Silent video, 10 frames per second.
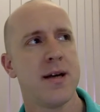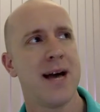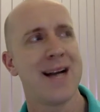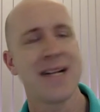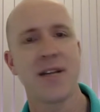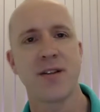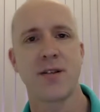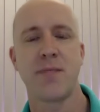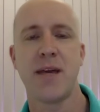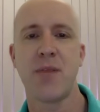and it
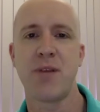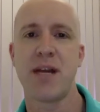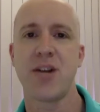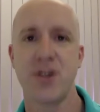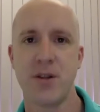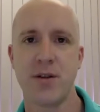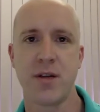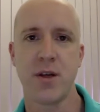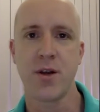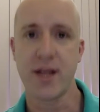doesn't make predictions that
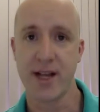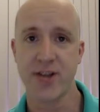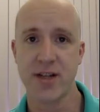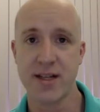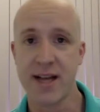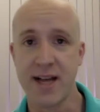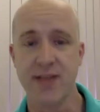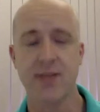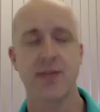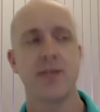you could actually
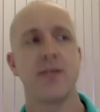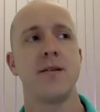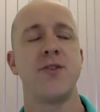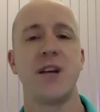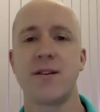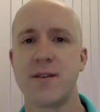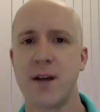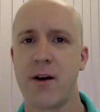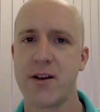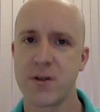test, the chances
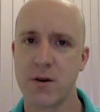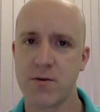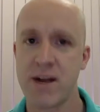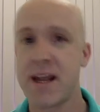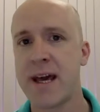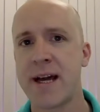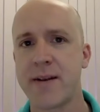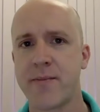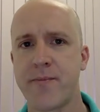are it's not ready yet.